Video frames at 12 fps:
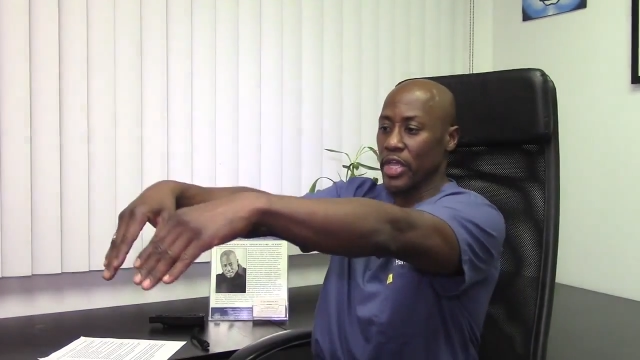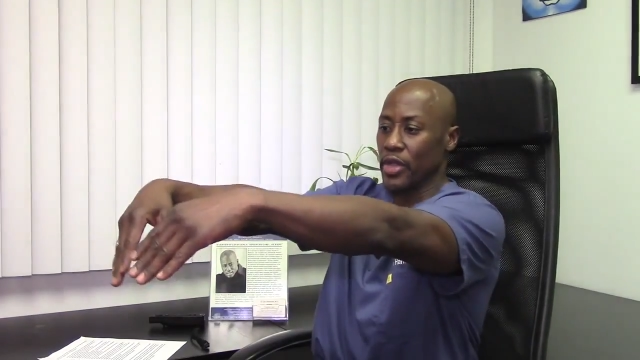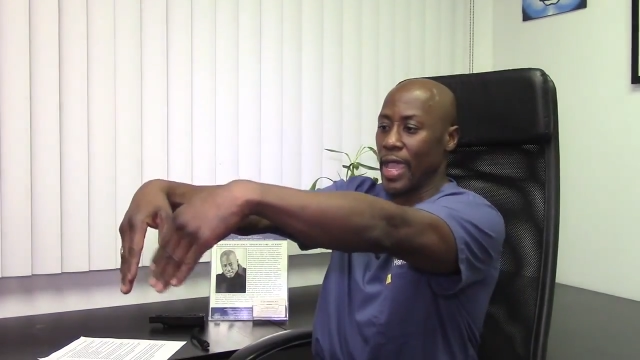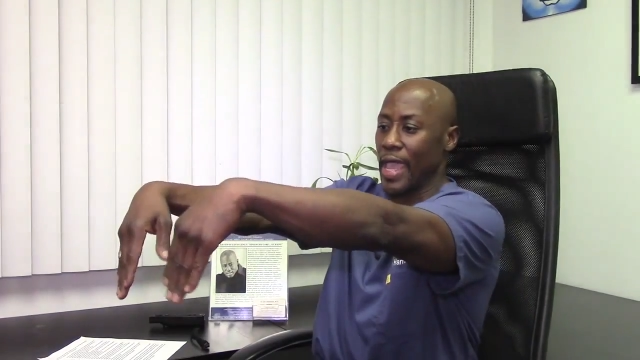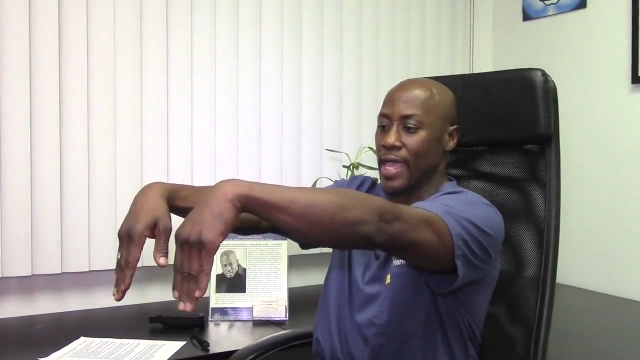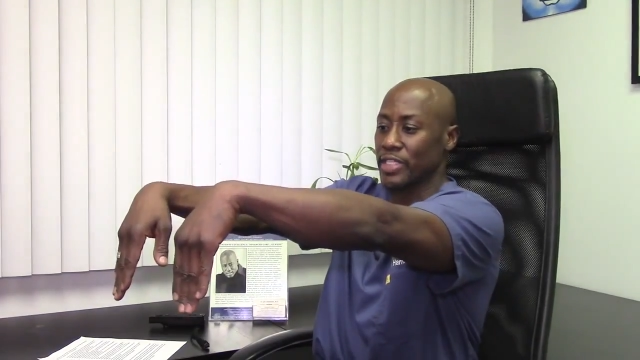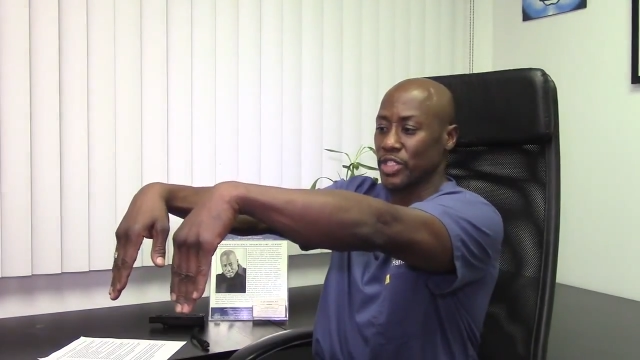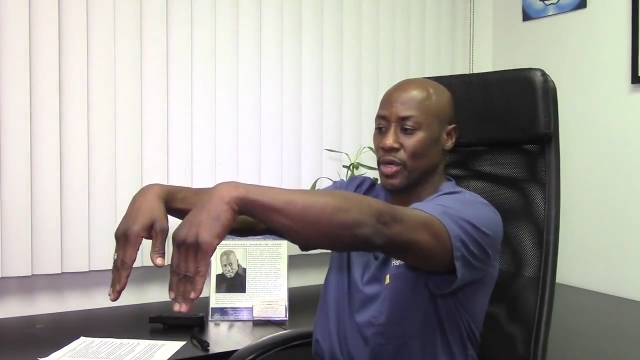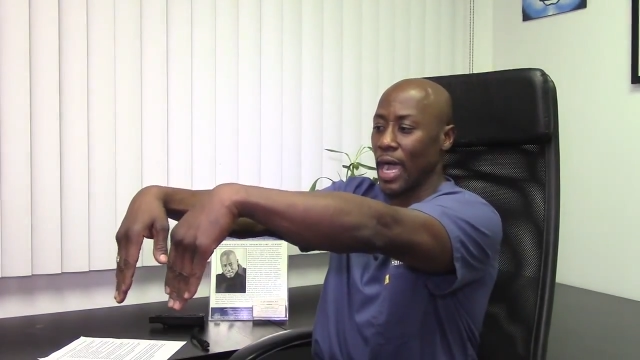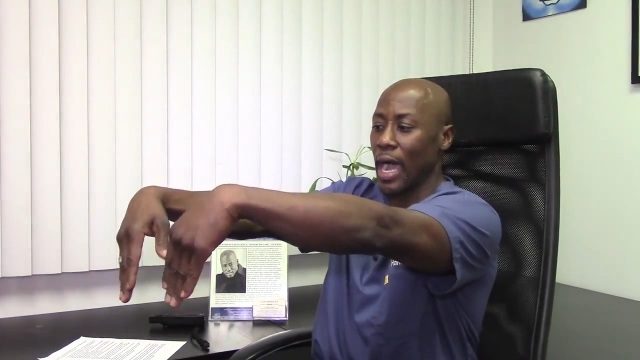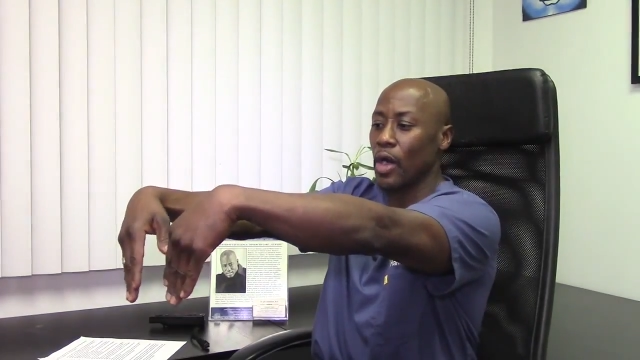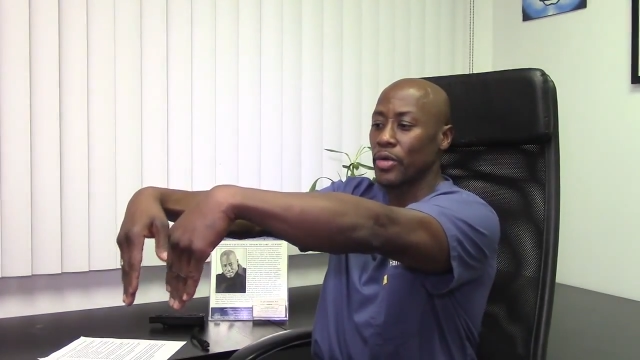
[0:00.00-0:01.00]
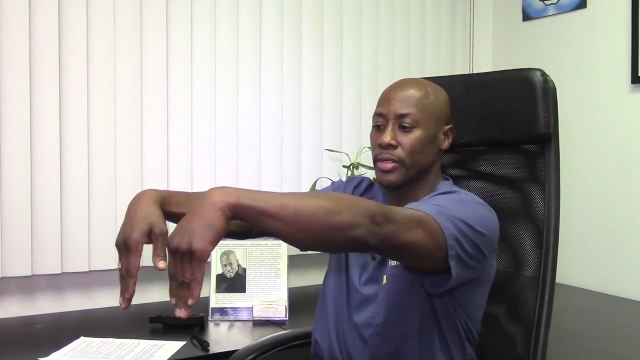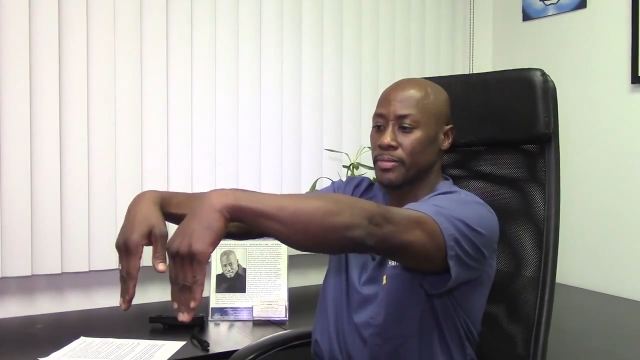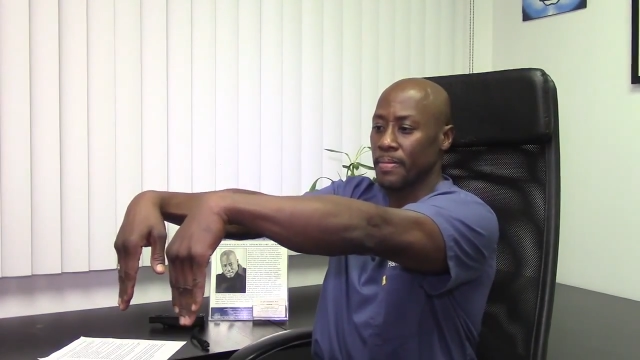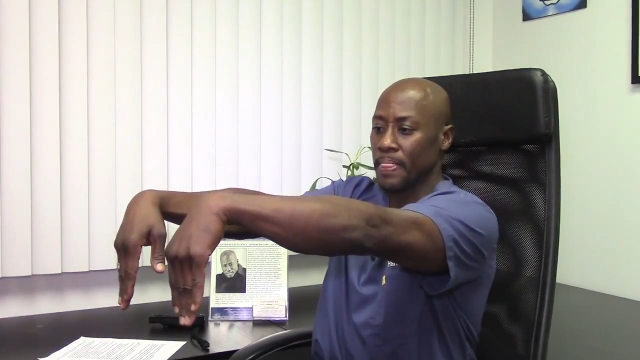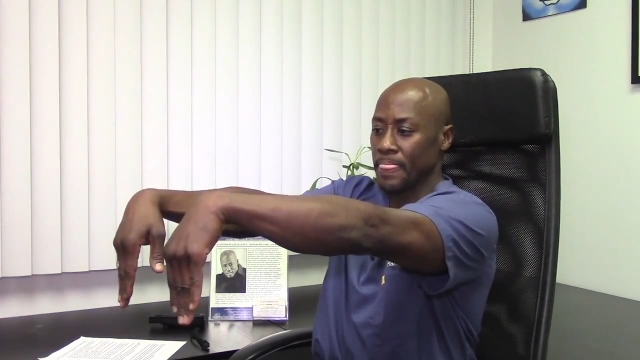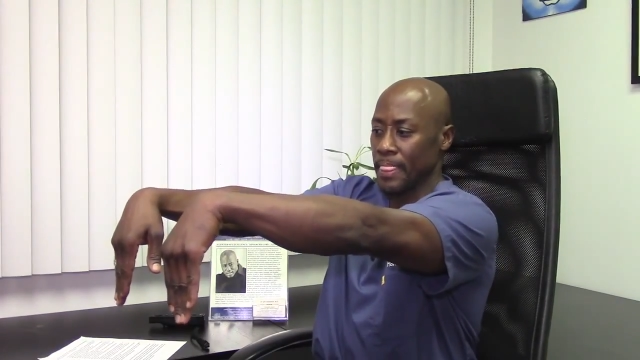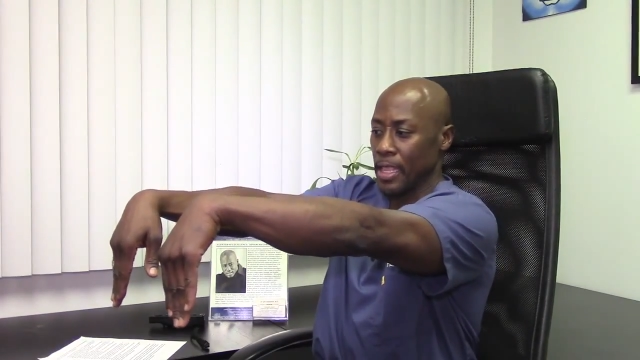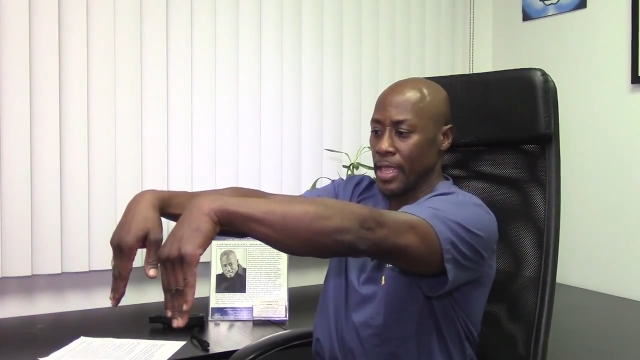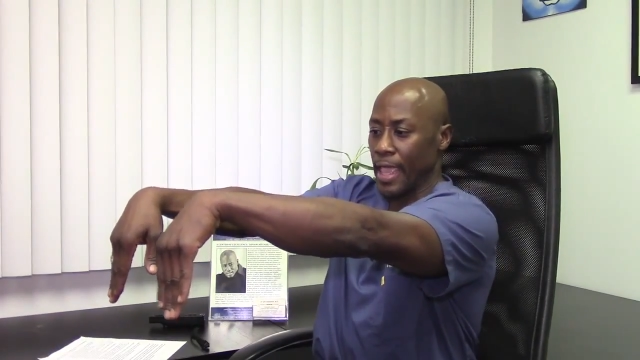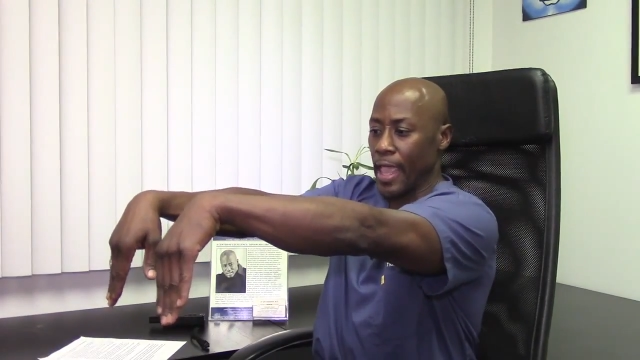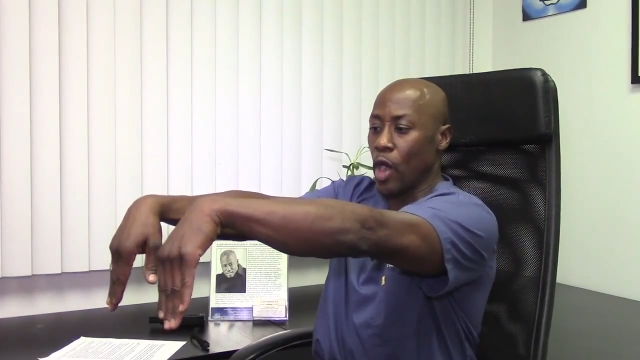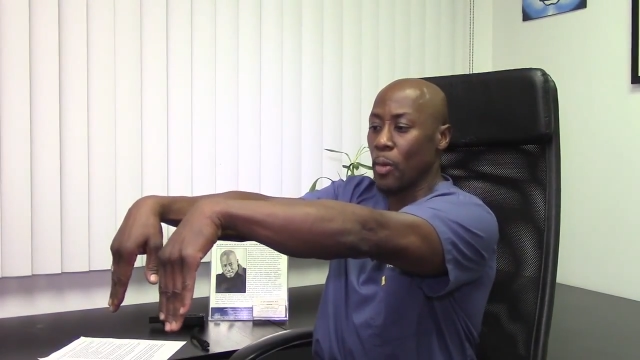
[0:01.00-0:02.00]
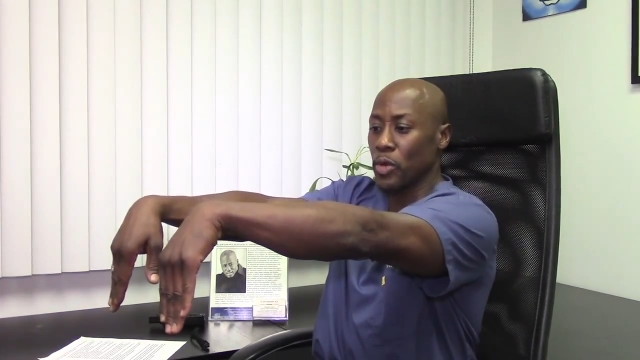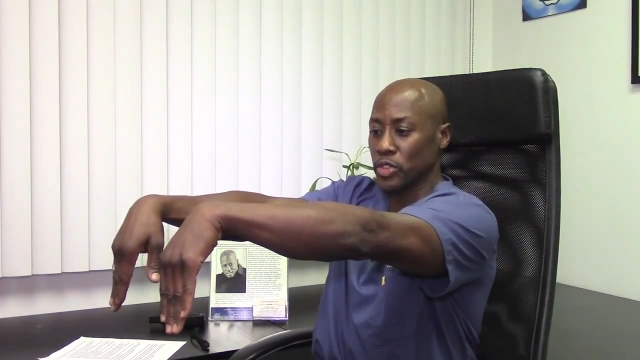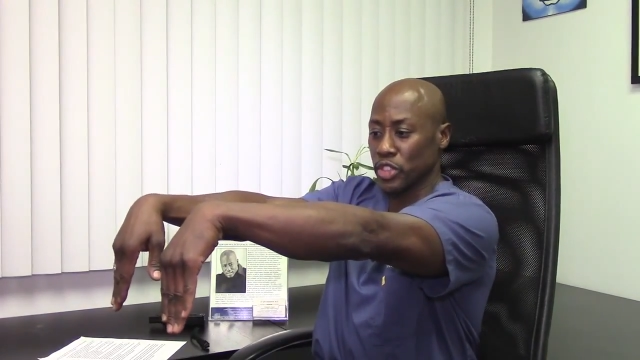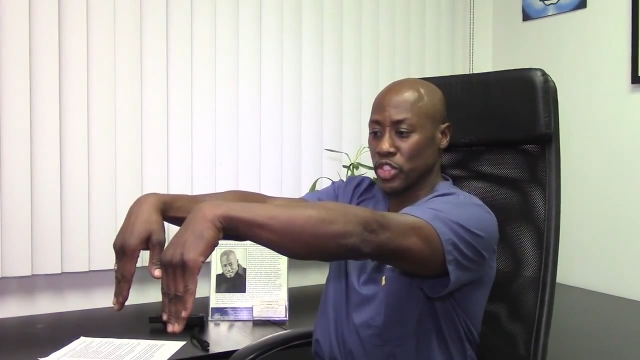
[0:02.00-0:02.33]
Your hands are out, elbows